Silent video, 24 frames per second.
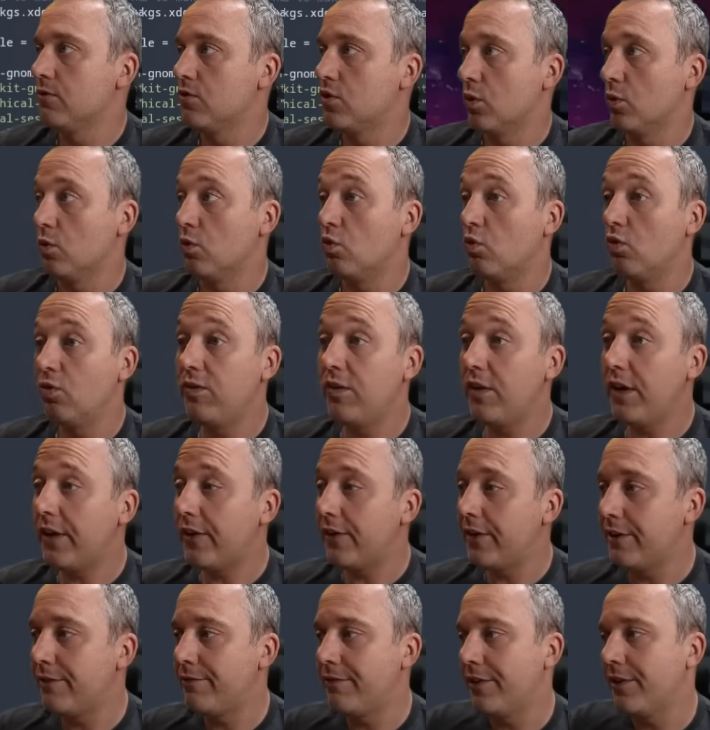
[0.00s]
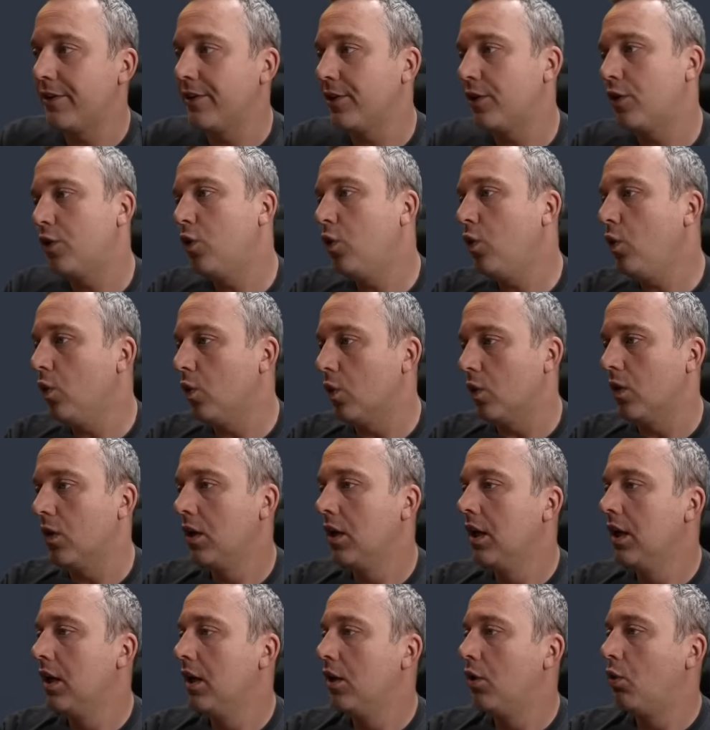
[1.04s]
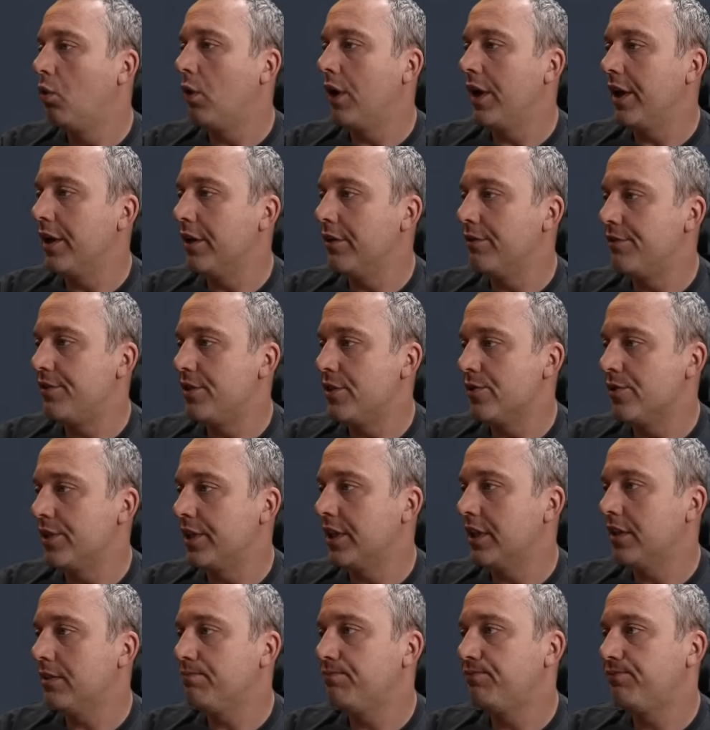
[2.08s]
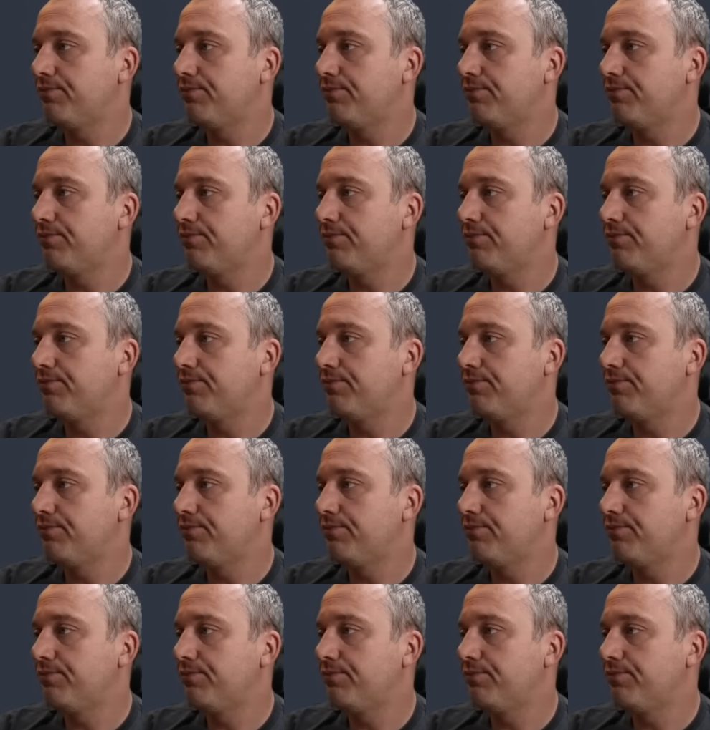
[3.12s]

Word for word: So very, very cool way of doing it.